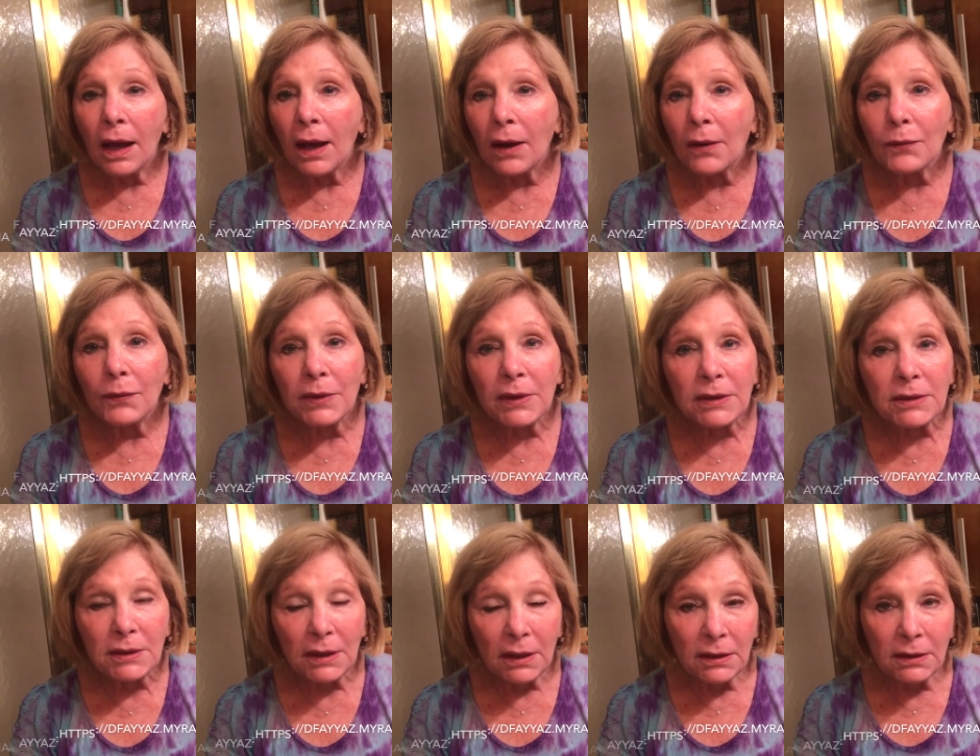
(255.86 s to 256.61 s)
I want to
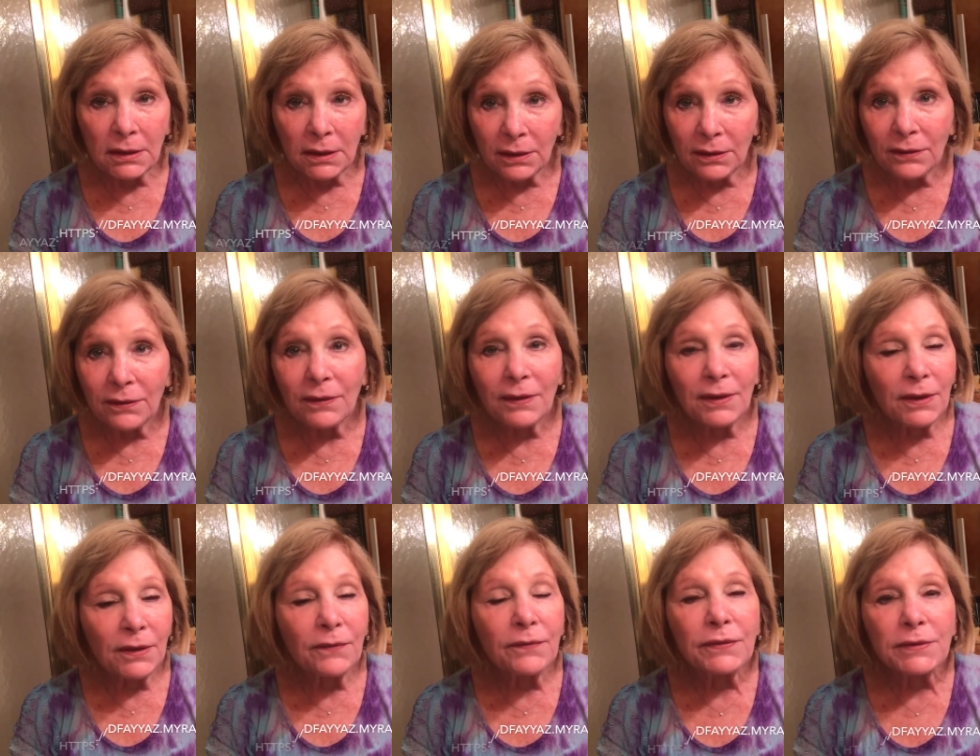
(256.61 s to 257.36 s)
tell you,
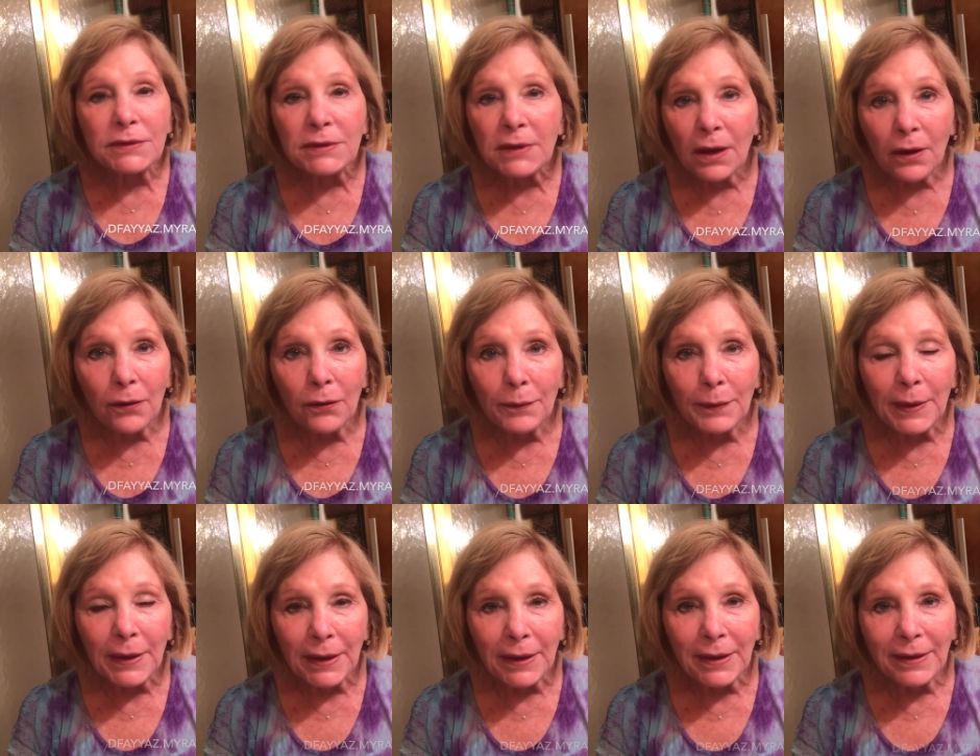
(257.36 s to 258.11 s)
you've sold
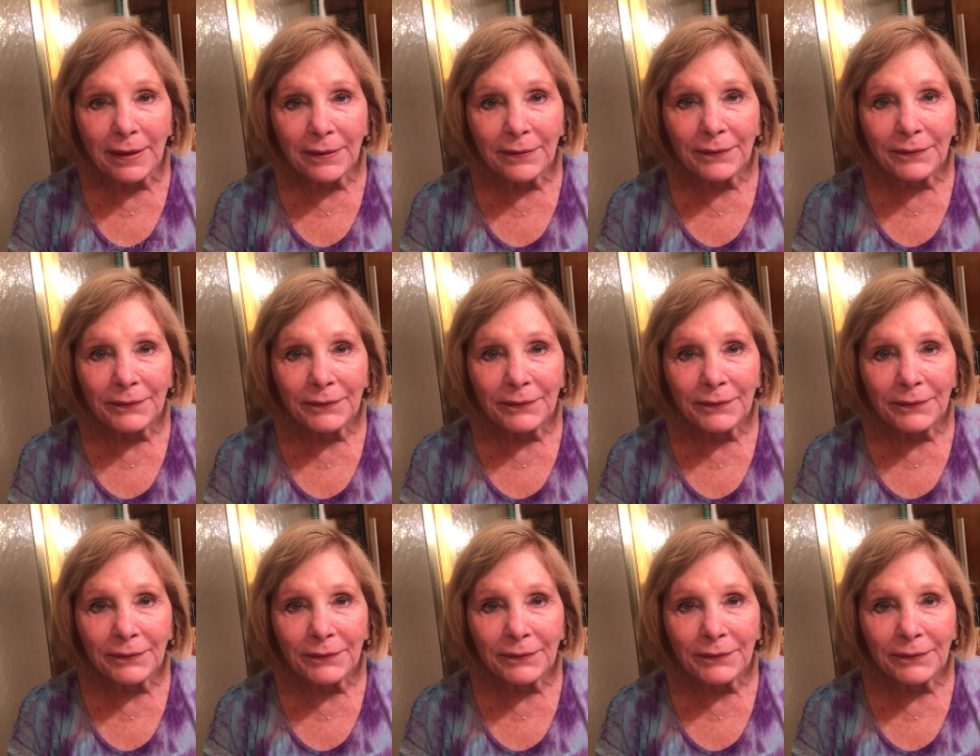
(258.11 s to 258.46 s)
me.